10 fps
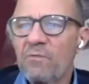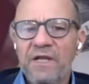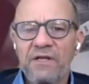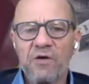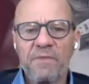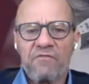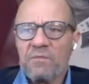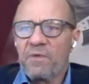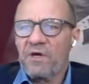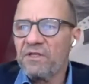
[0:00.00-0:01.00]
welcome
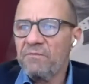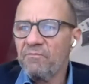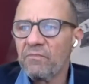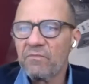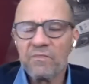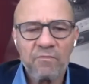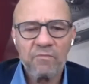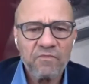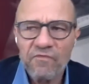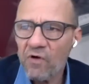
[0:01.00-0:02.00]
everybody
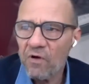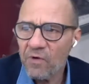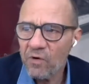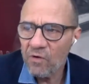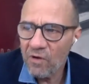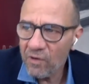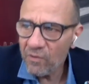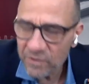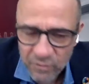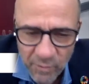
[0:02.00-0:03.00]
from all
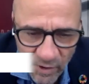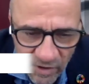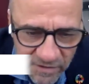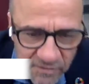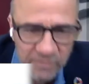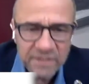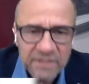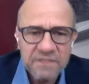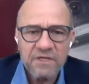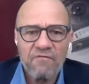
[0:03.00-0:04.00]
over the world to
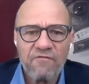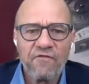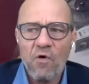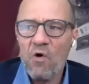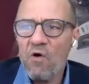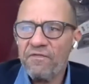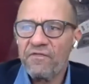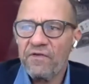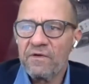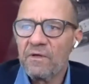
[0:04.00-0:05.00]
this fourth
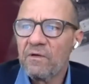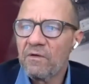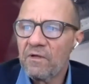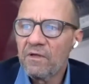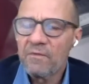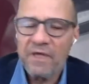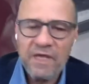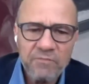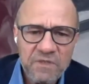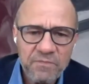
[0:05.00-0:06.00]

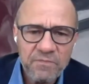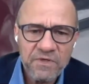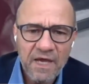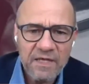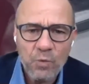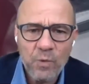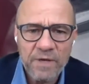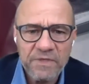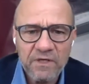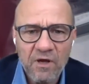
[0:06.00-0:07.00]
MDPI
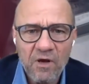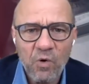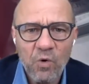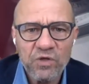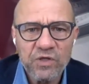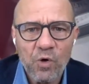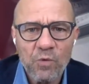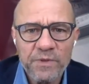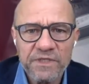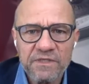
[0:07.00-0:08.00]
webinar on
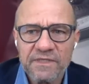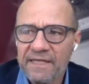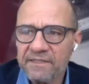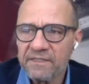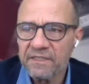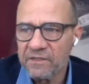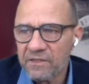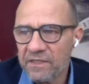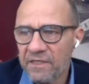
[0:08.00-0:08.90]
COVID-19.